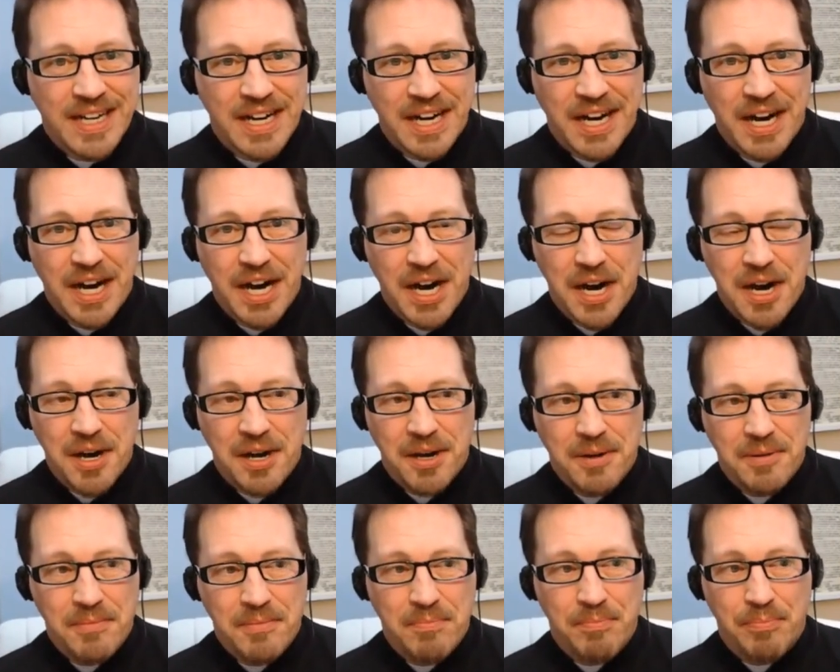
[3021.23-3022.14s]

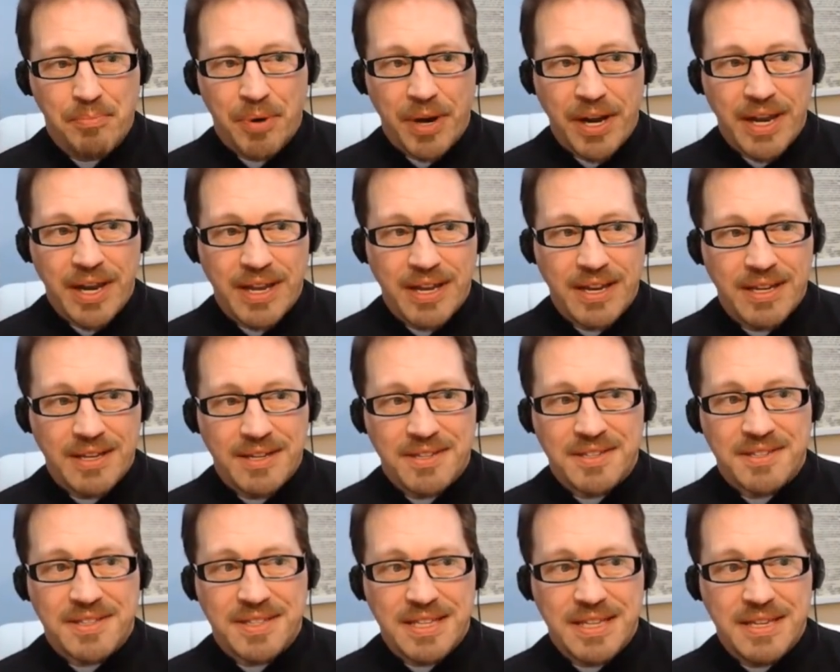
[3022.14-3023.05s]
But it
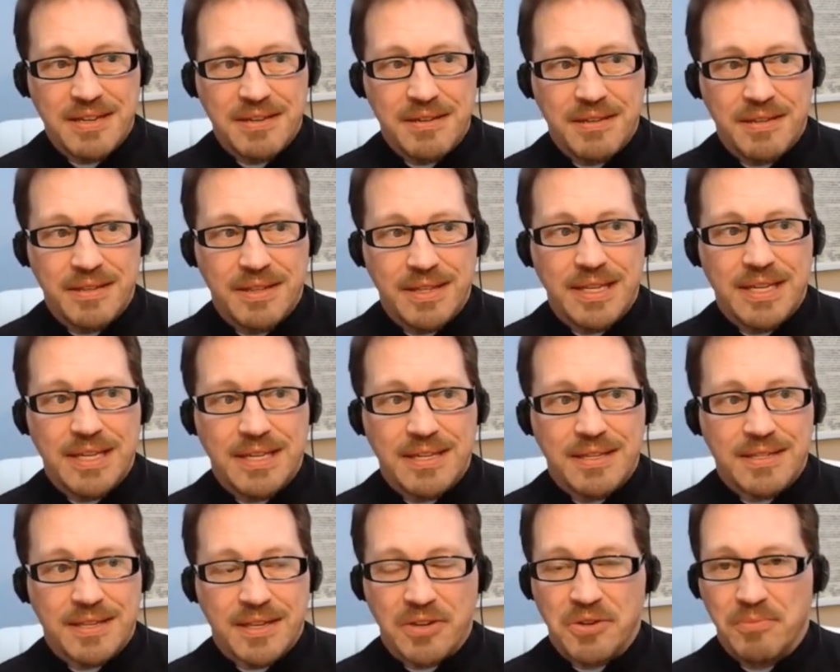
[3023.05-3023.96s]
is the
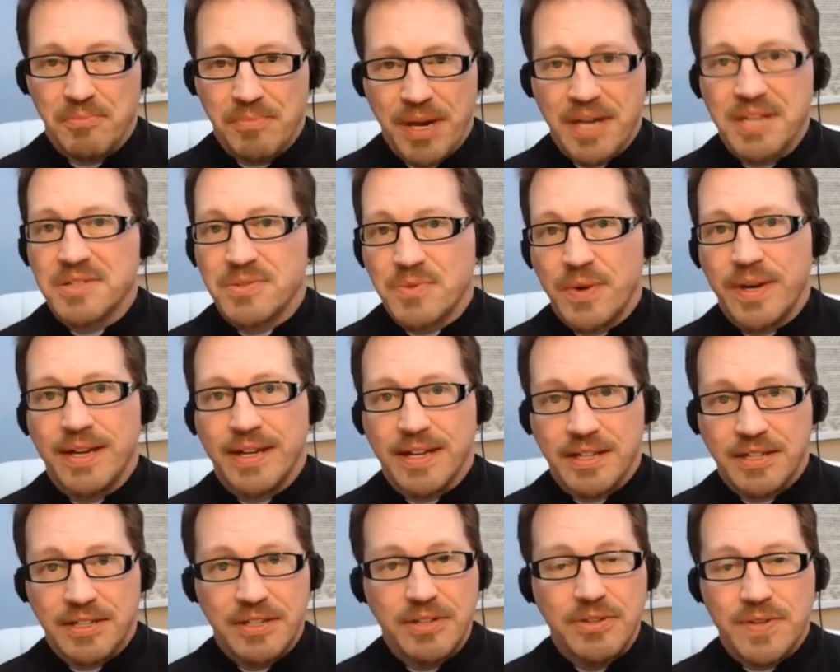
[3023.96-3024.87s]
single best way
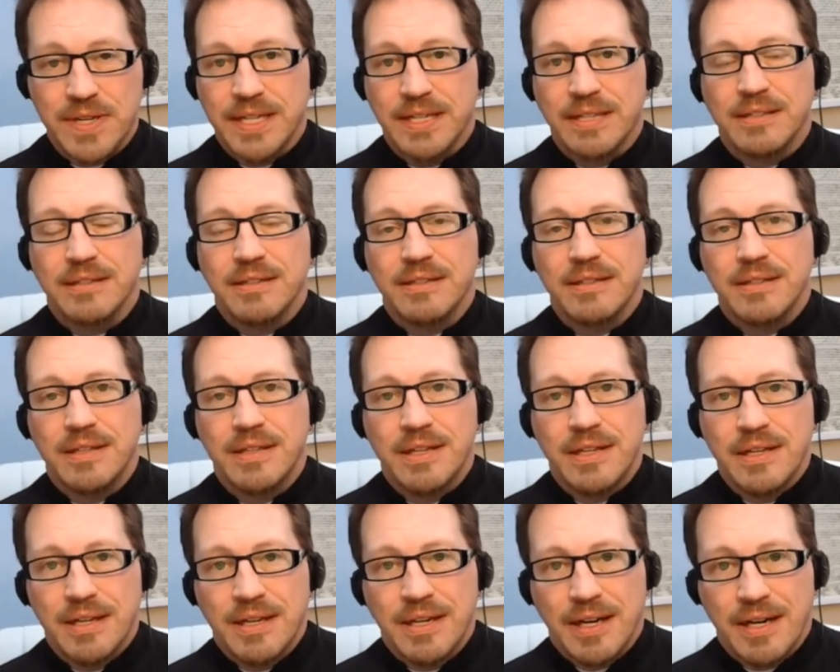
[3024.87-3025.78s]
to do it.
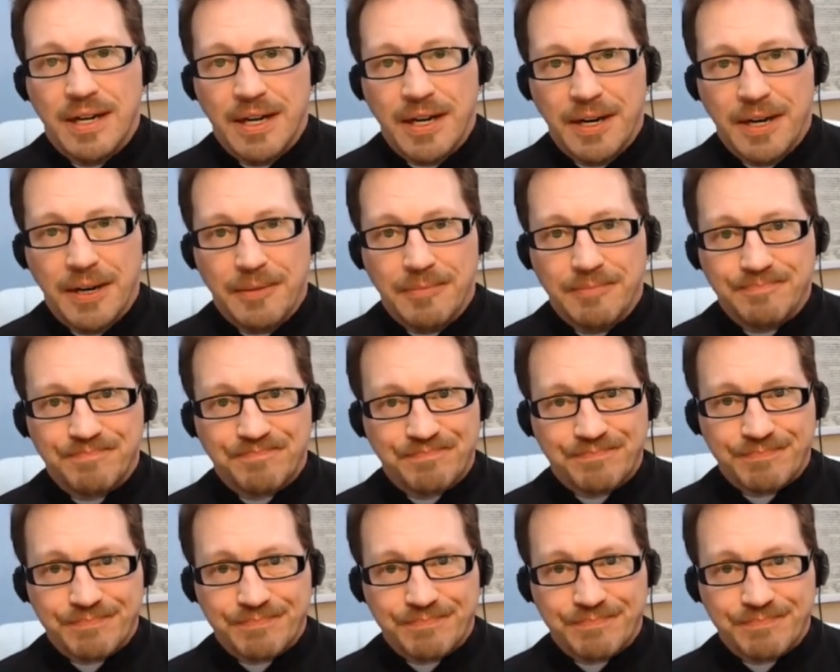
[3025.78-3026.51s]
Because